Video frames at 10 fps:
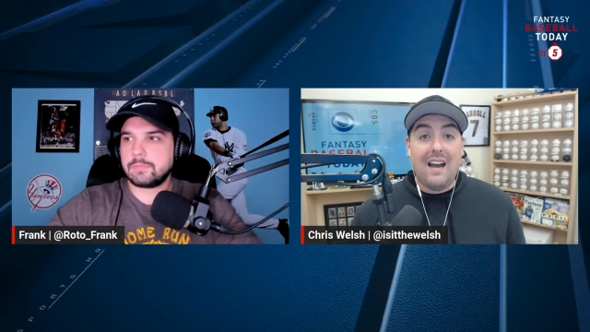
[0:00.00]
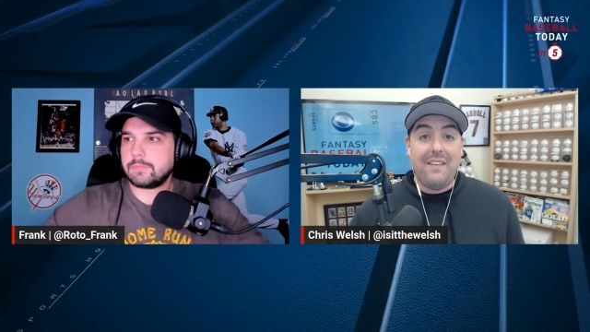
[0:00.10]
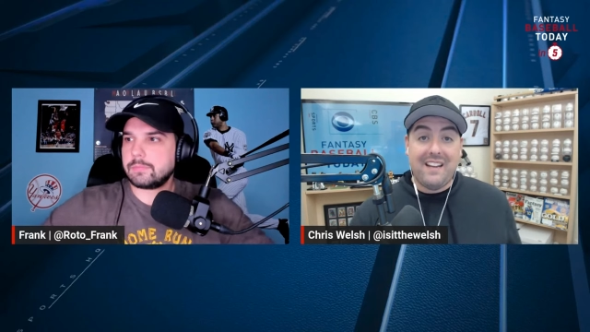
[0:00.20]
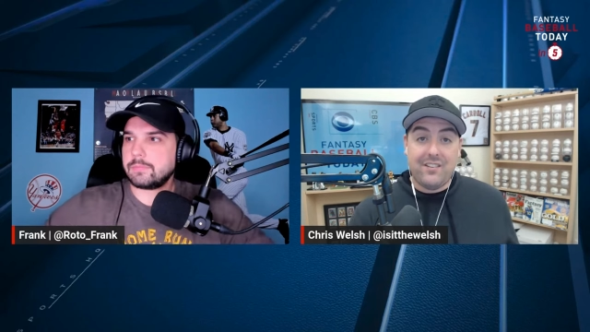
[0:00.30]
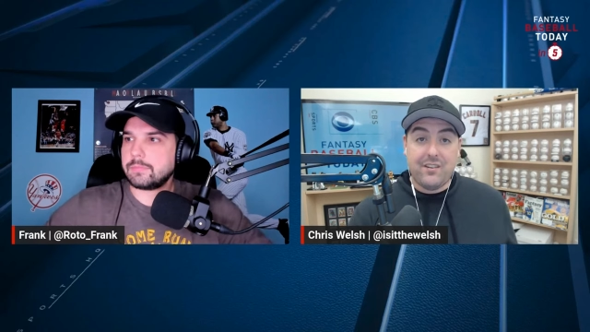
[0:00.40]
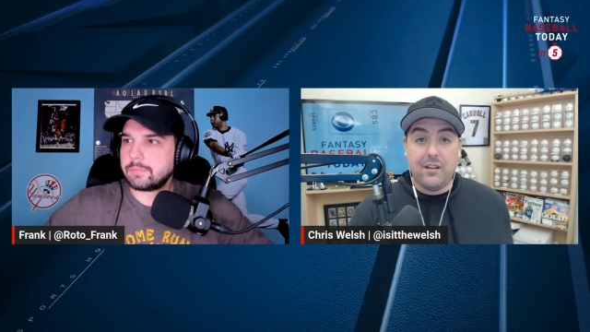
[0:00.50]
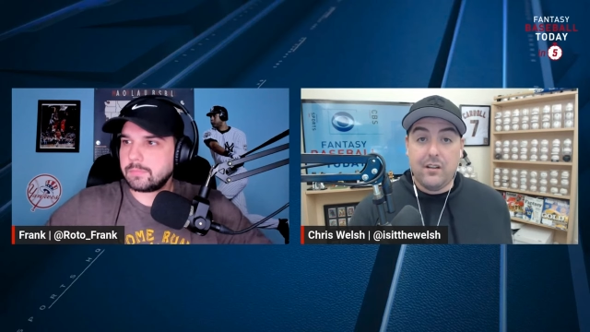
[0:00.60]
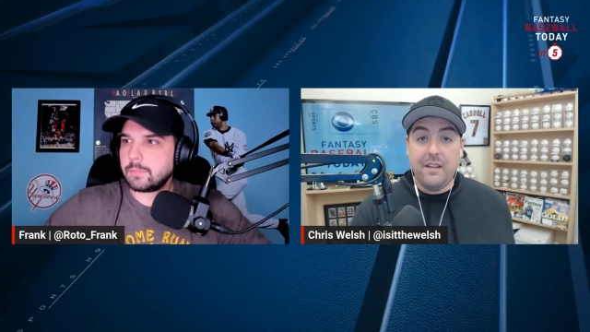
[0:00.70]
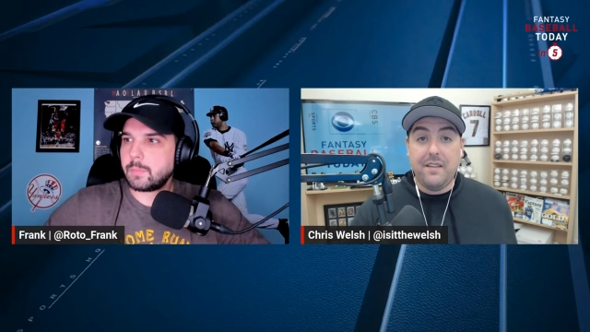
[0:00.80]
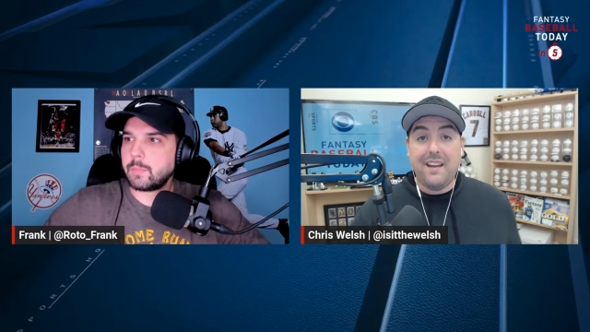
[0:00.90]
Speaker 1: I think it's
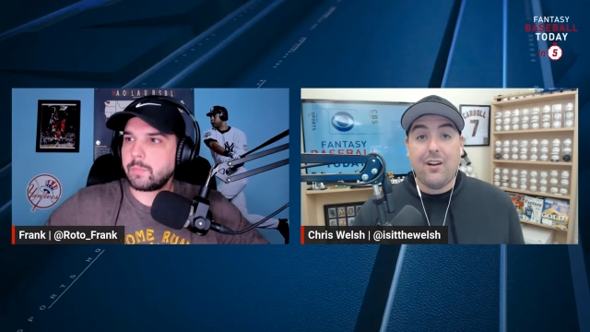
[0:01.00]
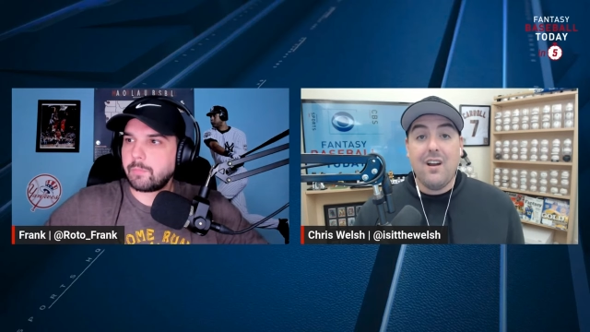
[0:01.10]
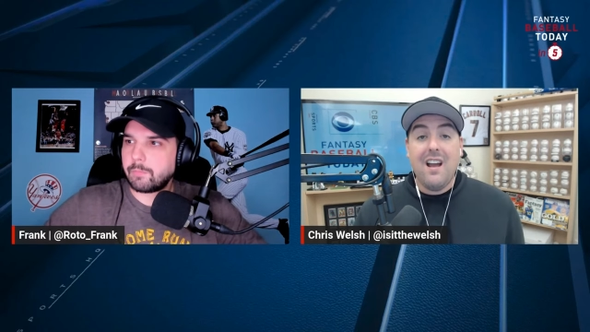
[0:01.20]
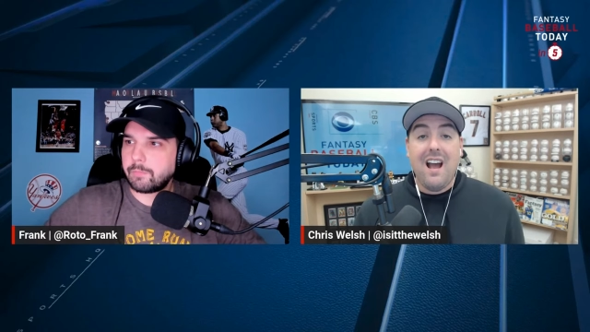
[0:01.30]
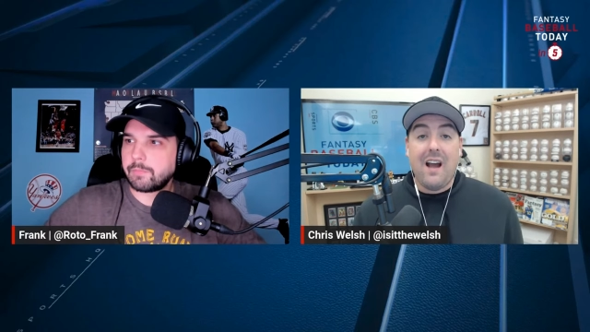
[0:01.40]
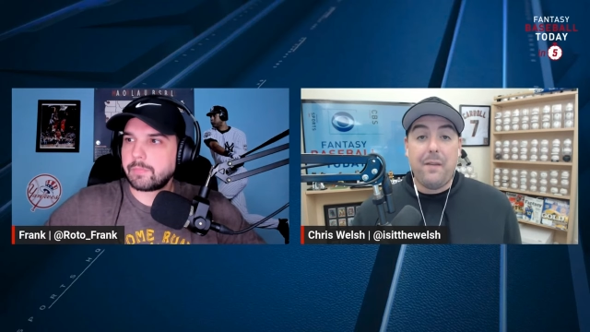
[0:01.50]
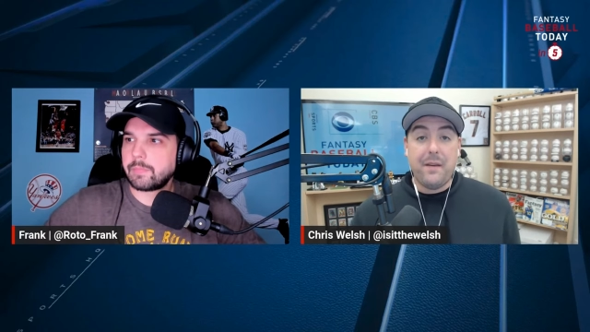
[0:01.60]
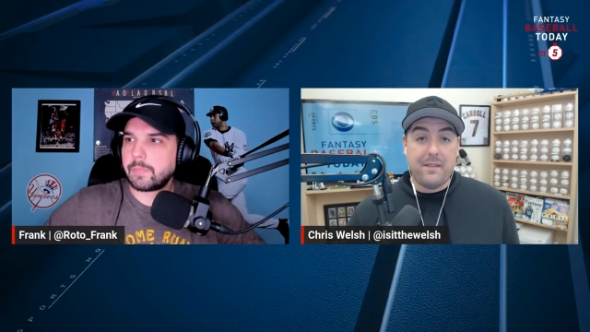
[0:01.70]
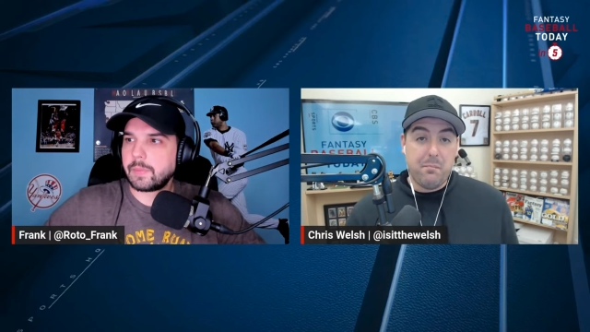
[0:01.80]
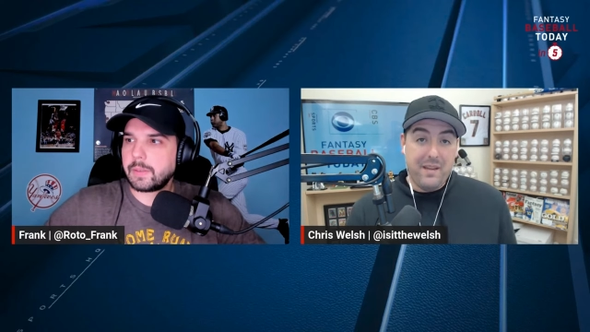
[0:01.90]
clearly there. I
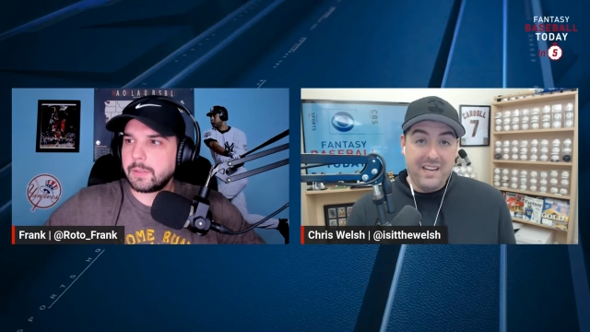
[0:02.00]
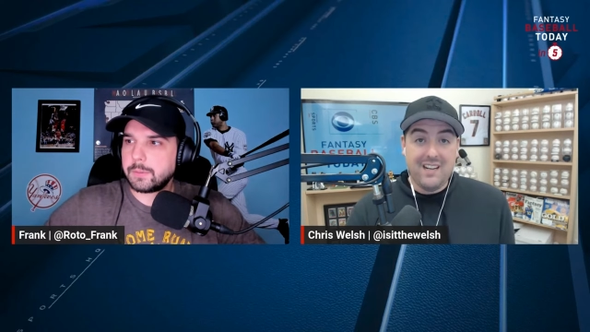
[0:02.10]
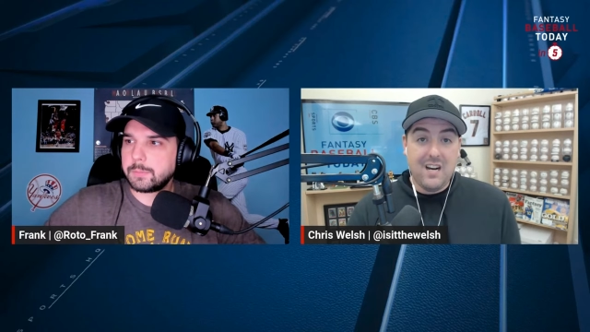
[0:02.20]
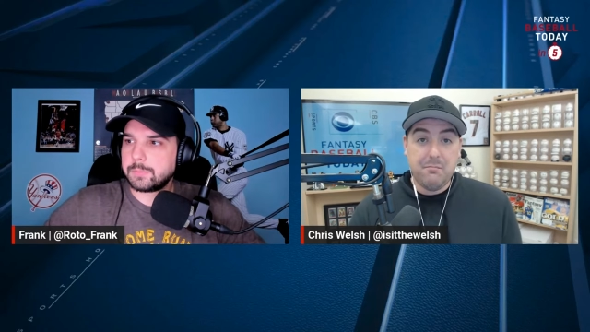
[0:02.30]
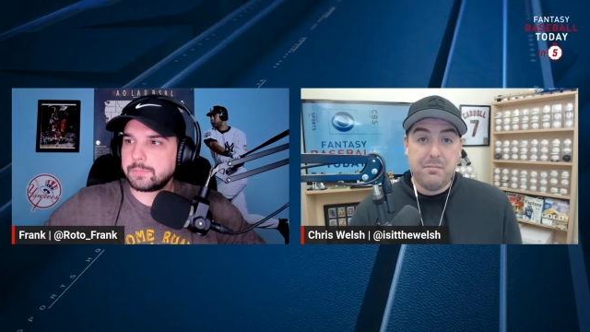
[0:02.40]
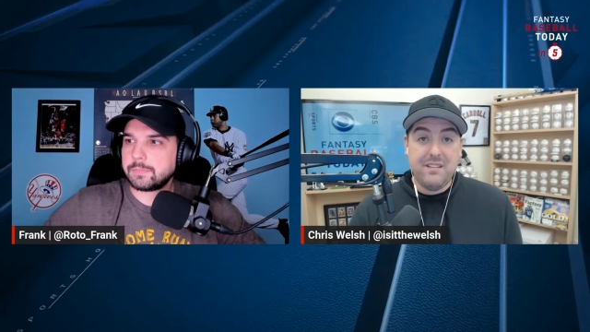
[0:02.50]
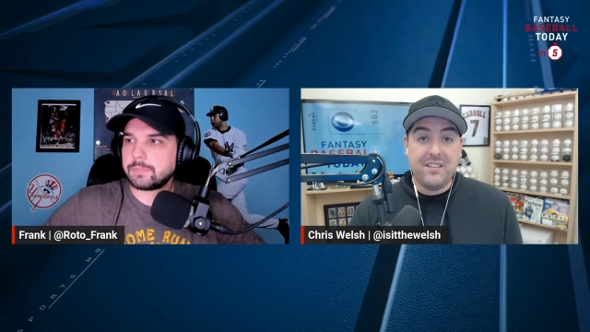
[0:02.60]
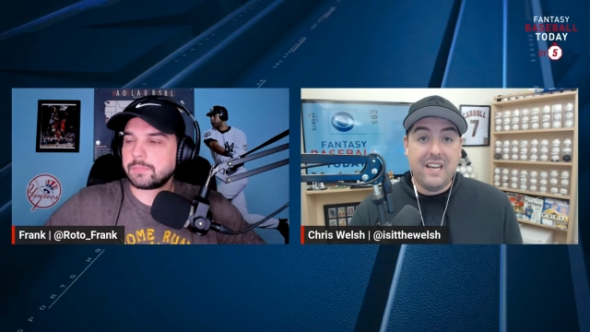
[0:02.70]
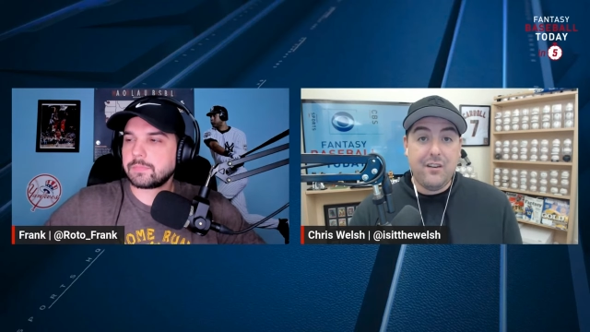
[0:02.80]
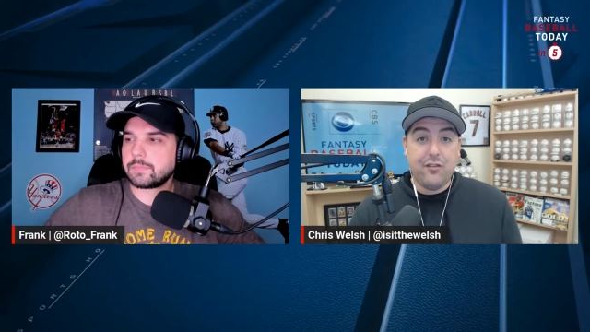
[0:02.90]
think the pick
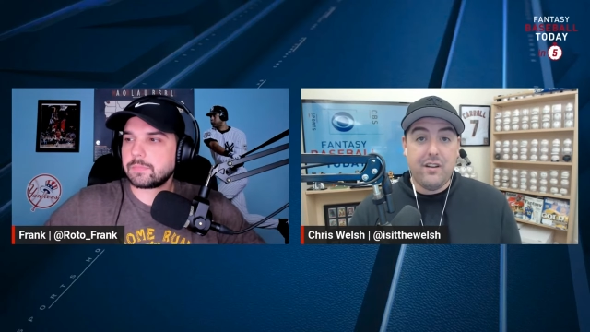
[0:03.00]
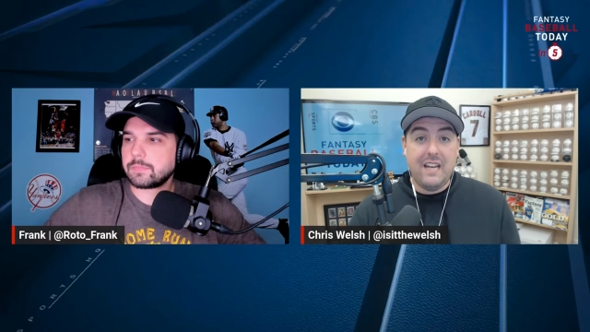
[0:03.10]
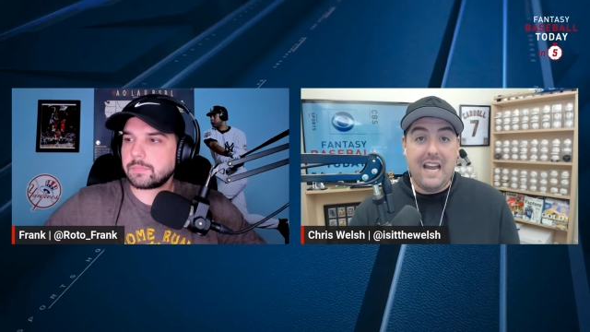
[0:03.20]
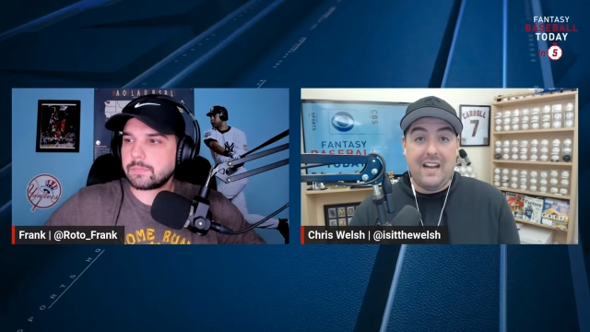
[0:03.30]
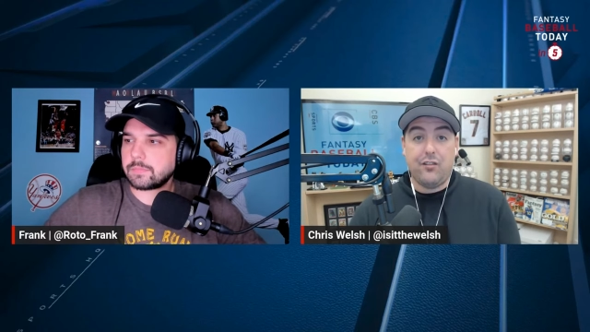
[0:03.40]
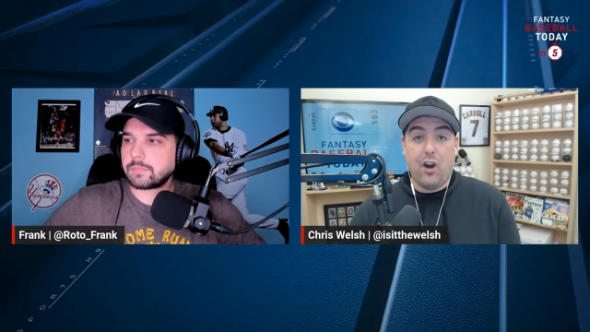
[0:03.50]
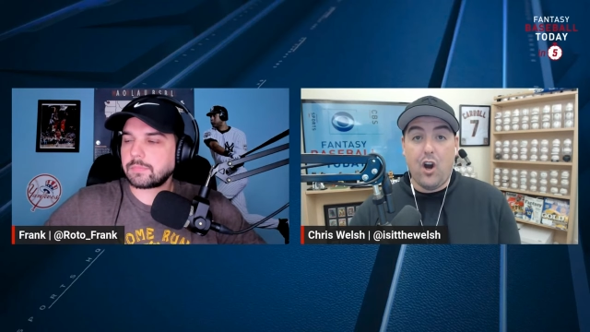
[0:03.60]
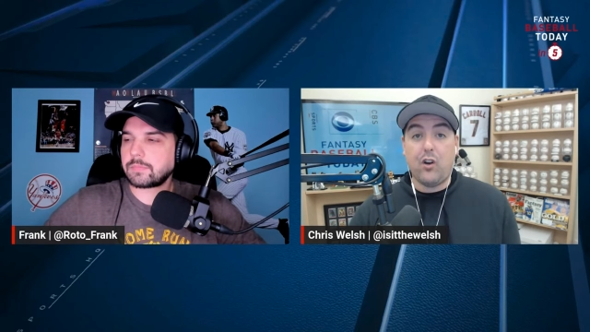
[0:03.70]
compensation has